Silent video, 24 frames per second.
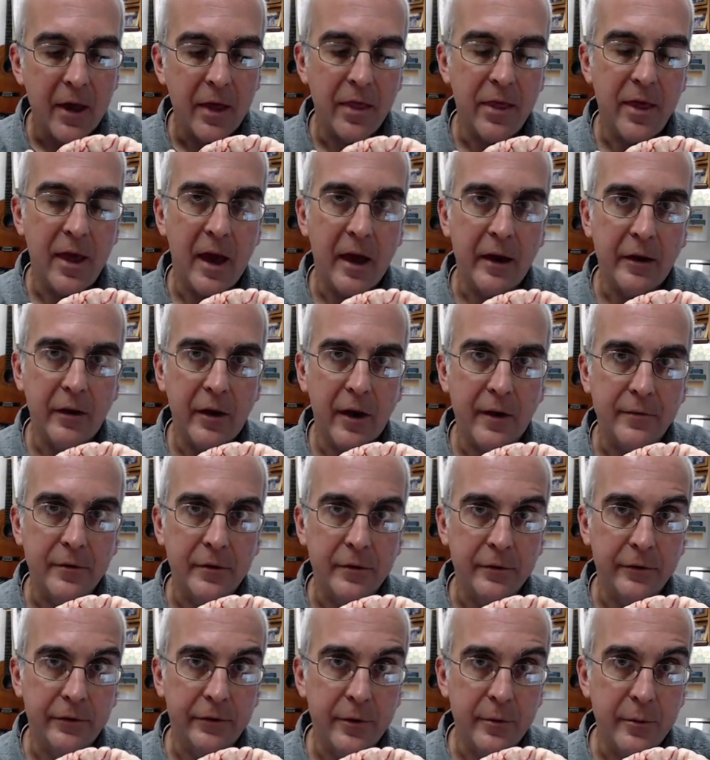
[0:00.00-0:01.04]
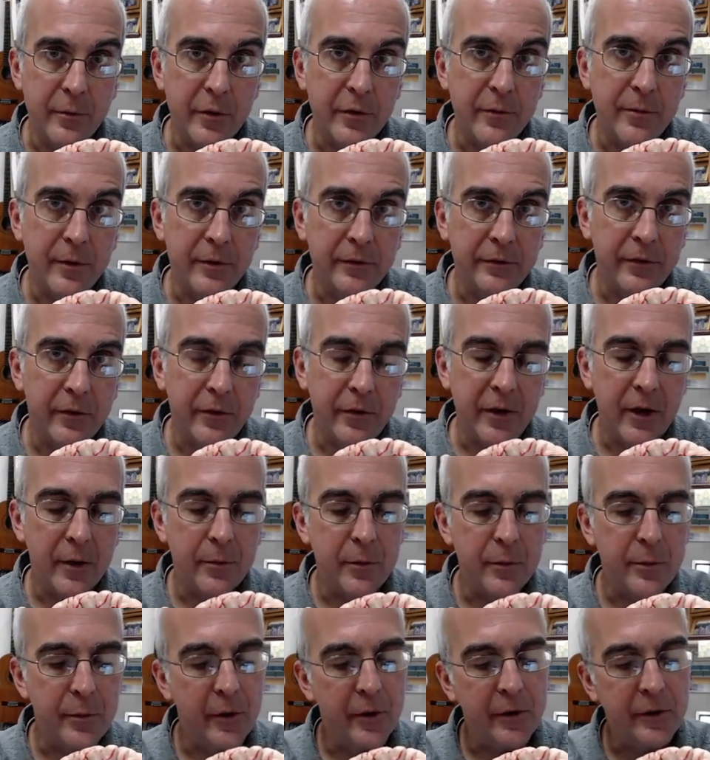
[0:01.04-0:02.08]
that governs the movements of the
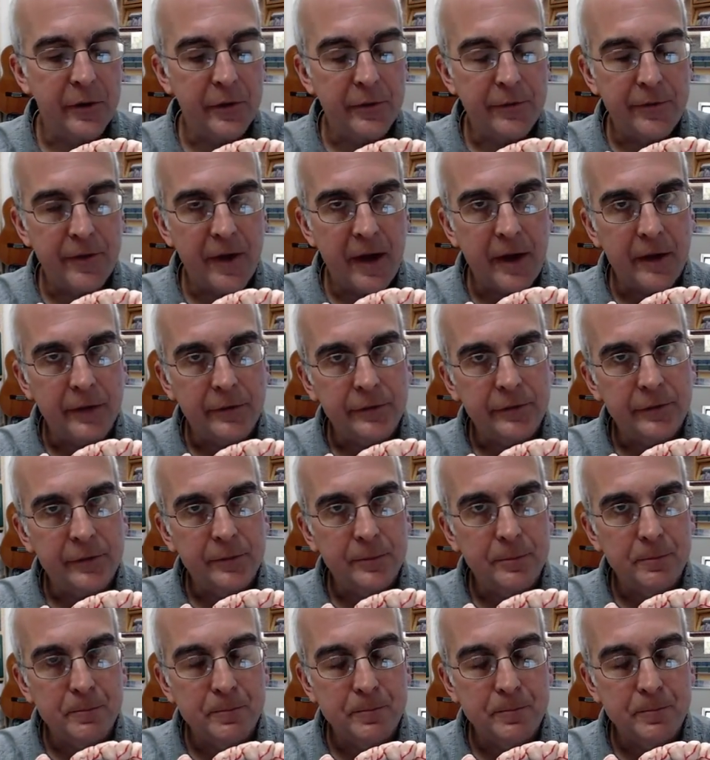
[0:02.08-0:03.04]
upper part of the face.